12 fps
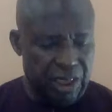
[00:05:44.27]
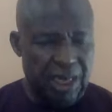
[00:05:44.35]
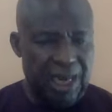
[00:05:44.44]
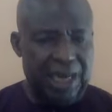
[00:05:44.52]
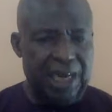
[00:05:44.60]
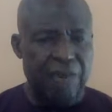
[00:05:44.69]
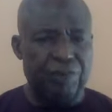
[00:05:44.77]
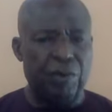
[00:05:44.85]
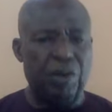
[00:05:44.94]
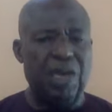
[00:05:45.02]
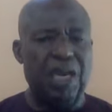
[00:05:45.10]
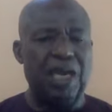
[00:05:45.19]
And if
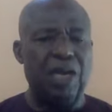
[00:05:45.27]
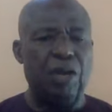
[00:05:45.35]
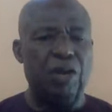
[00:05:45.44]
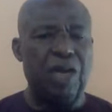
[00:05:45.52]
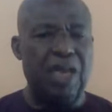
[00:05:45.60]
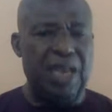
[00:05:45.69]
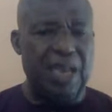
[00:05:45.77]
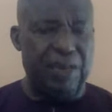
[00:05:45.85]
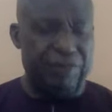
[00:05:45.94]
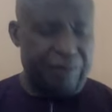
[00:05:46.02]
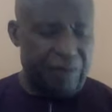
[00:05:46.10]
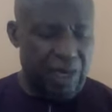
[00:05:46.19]
only and only
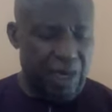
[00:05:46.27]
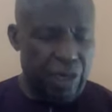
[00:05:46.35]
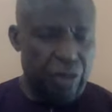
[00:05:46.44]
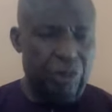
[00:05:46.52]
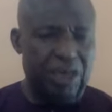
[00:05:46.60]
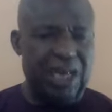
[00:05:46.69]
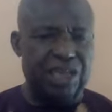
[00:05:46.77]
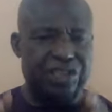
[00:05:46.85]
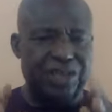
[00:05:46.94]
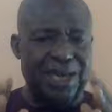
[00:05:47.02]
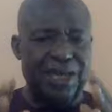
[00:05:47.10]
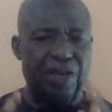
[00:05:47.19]
if you are a
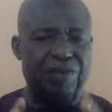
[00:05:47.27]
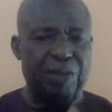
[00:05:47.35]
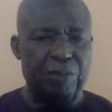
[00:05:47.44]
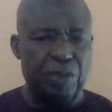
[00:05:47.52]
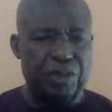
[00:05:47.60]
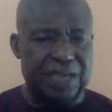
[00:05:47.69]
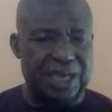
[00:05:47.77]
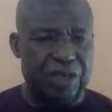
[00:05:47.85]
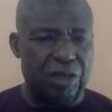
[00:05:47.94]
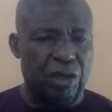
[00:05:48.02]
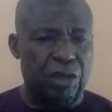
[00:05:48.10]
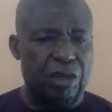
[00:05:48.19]
child of the Most High
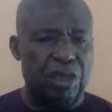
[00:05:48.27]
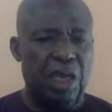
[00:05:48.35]
God.